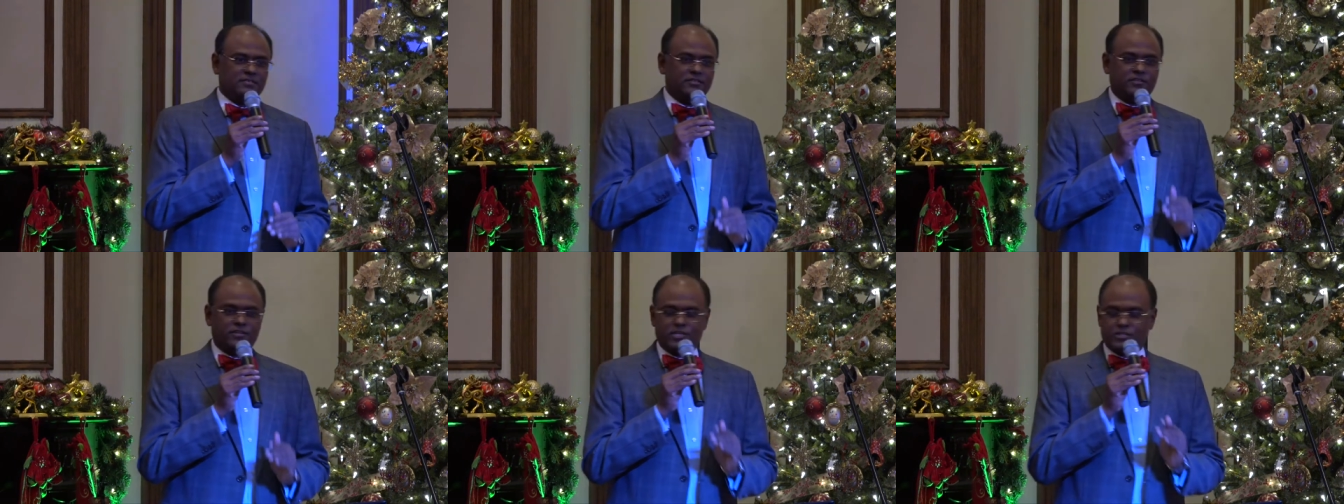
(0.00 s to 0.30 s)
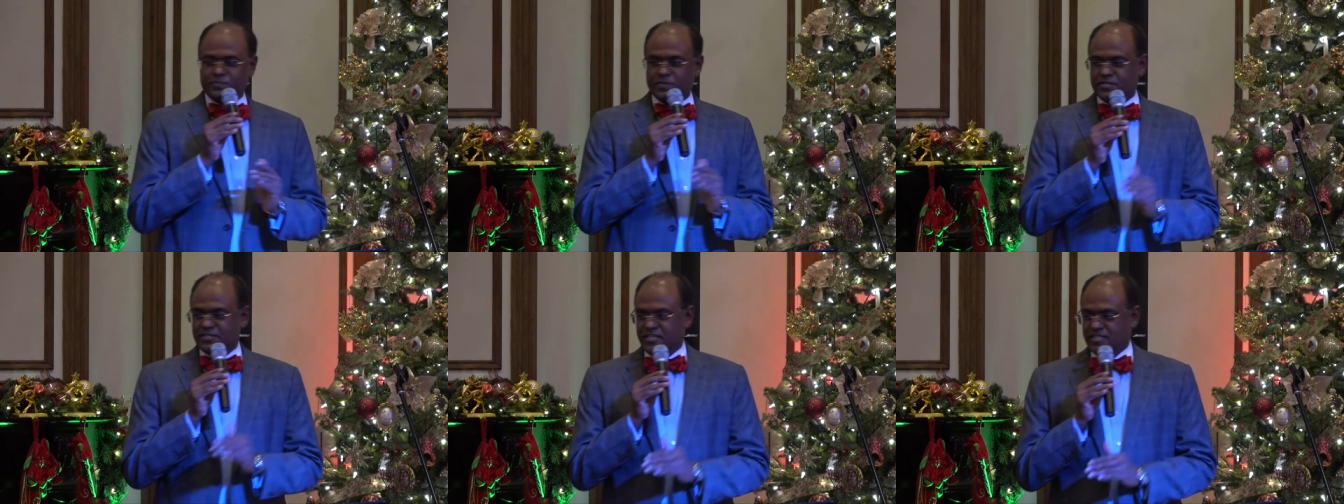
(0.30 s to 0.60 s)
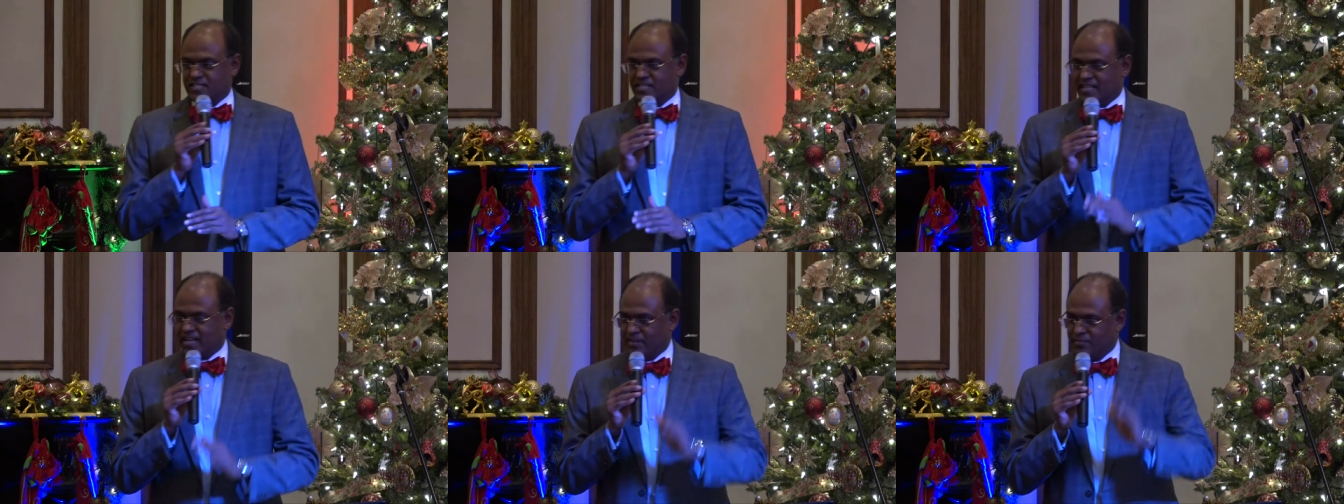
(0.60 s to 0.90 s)
Christmas
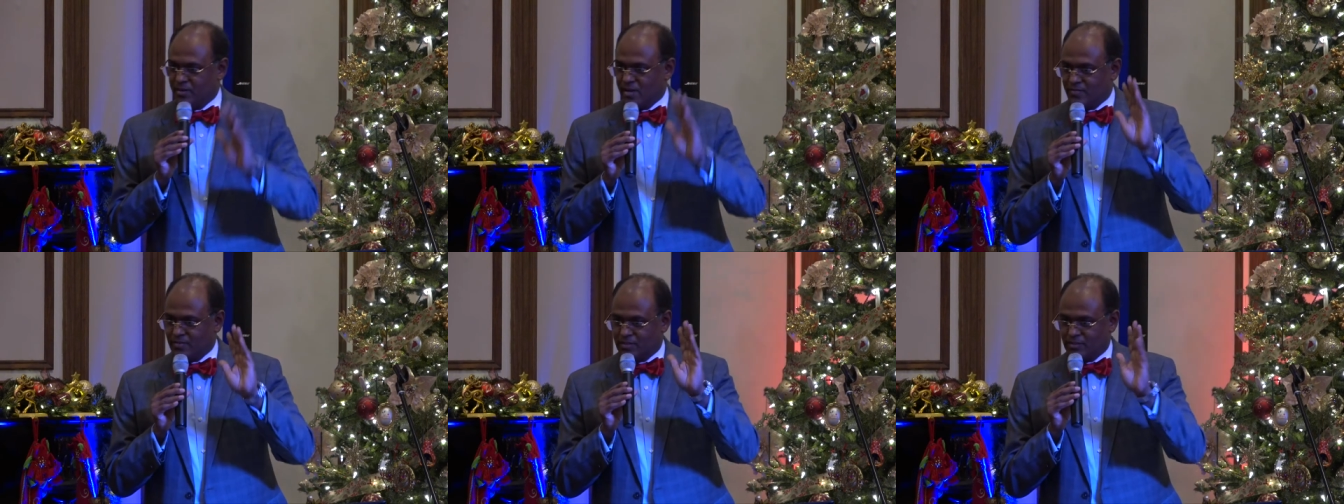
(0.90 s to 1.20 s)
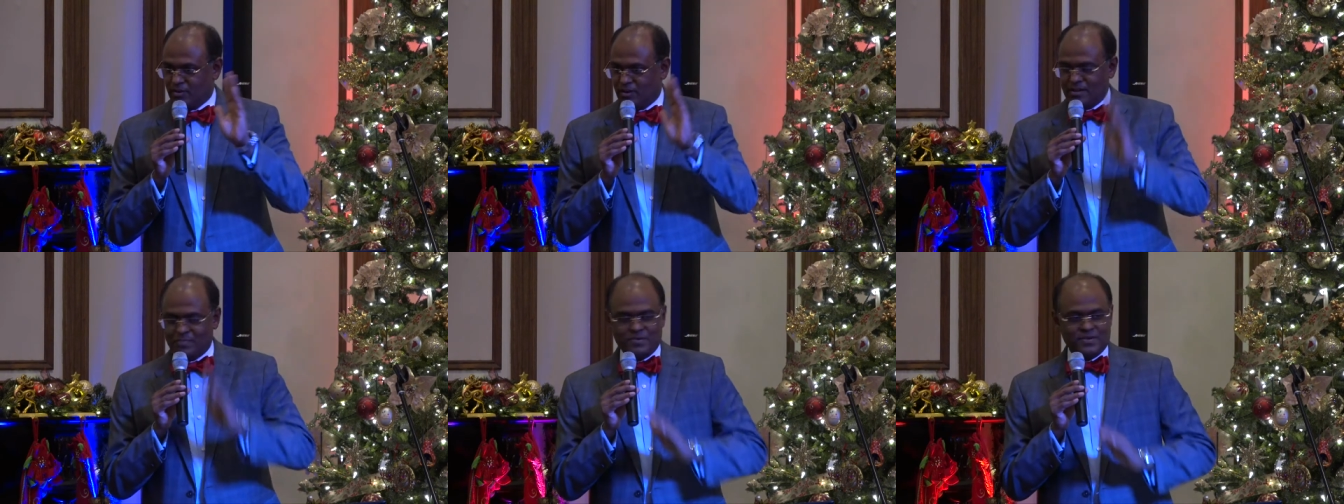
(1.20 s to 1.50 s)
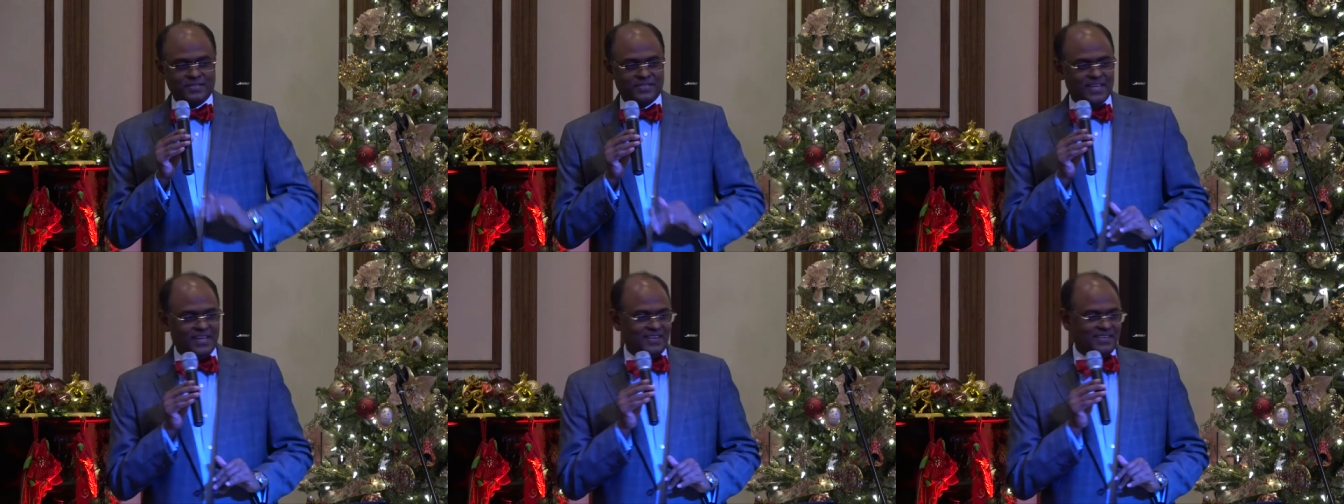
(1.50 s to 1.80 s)
season. Have you ever thought
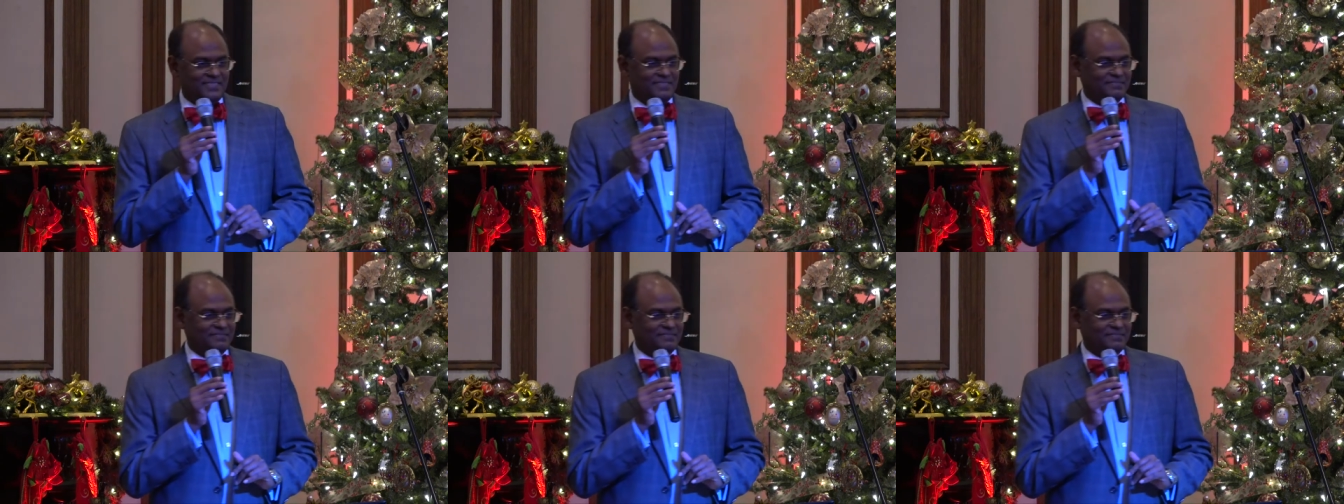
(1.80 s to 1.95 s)
about that?